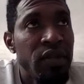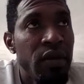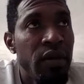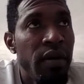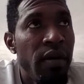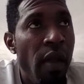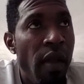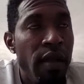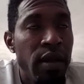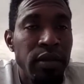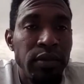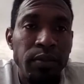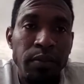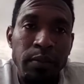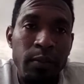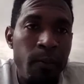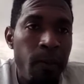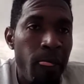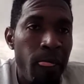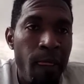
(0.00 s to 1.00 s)
so
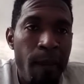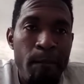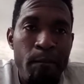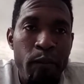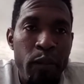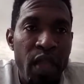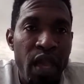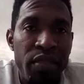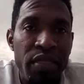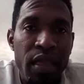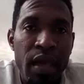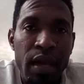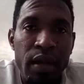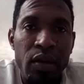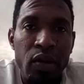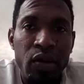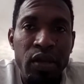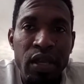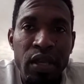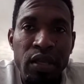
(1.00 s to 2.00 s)

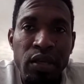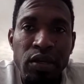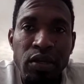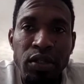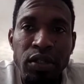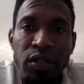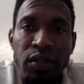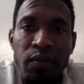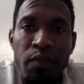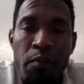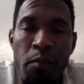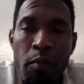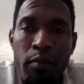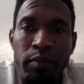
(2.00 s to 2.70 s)
not looking good.